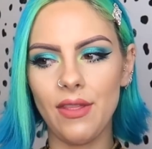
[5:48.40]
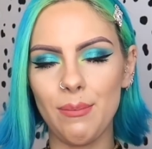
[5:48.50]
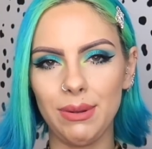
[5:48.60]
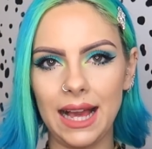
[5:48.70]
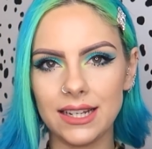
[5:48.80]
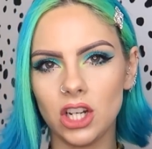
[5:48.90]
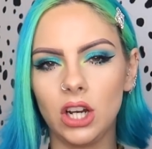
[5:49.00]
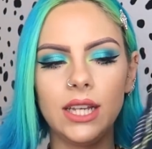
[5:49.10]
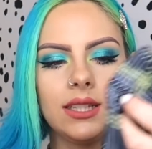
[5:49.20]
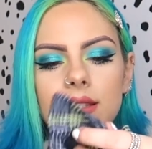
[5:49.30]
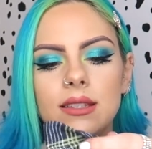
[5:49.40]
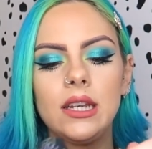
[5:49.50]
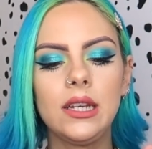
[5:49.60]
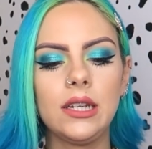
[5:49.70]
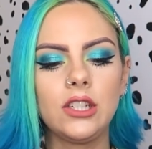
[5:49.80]
and then black tights
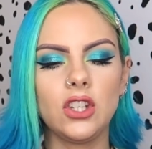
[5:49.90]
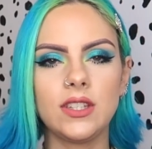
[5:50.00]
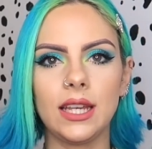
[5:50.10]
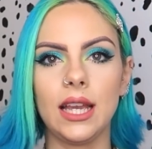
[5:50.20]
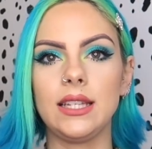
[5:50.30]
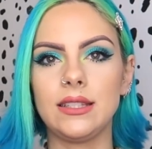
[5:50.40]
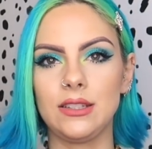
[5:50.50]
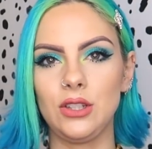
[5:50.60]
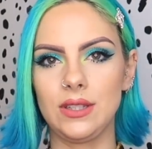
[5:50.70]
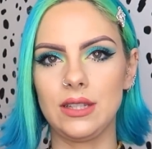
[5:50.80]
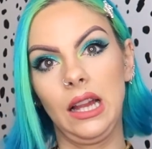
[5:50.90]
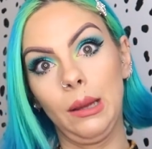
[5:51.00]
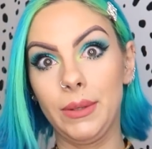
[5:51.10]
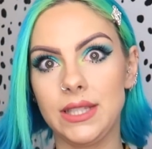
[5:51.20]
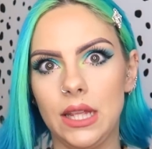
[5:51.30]
just in case, because it's
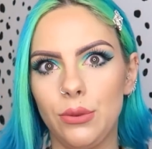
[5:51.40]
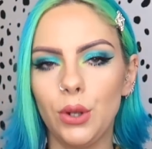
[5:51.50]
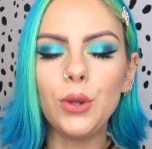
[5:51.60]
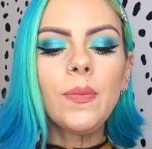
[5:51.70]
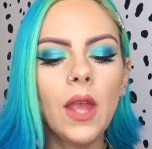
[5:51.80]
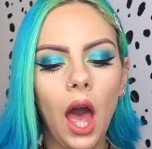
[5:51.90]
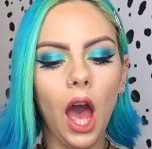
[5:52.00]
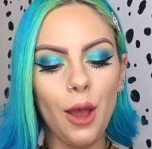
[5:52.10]
long, see-through.